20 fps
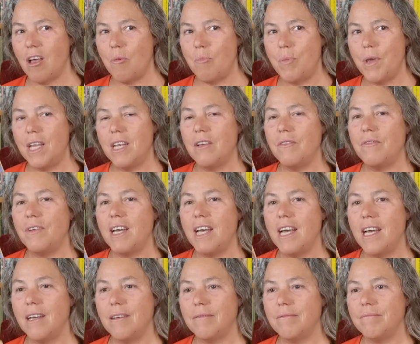a bit of
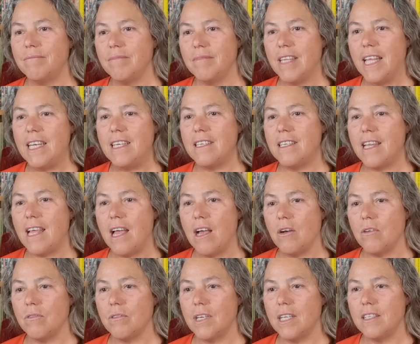a letdown.